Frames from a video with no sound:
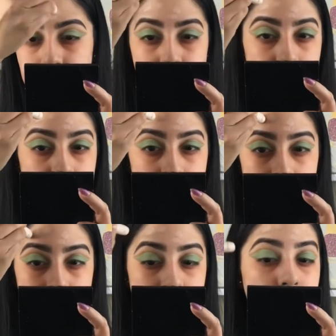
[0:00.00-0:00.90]
putting
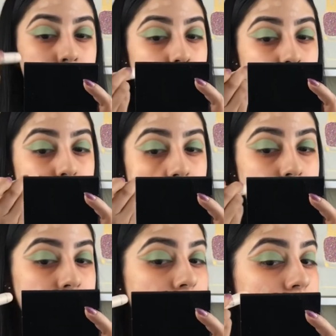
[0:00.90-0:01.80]
some
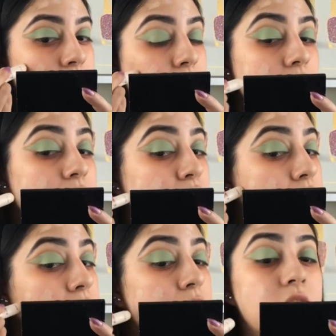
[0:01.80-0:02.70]
creamy
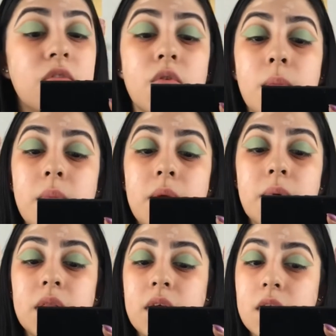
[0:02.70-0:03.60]
concealer. This is from
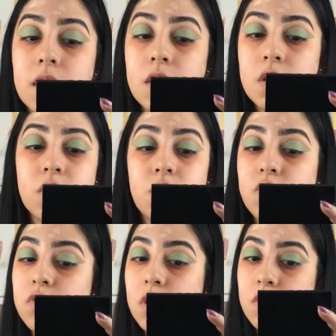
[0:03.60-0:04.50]
Maybelline,
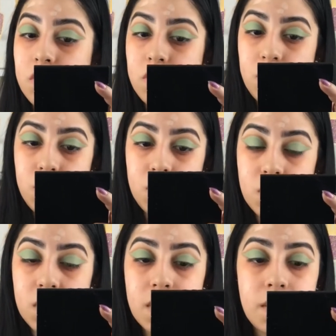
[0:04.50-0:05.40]
just to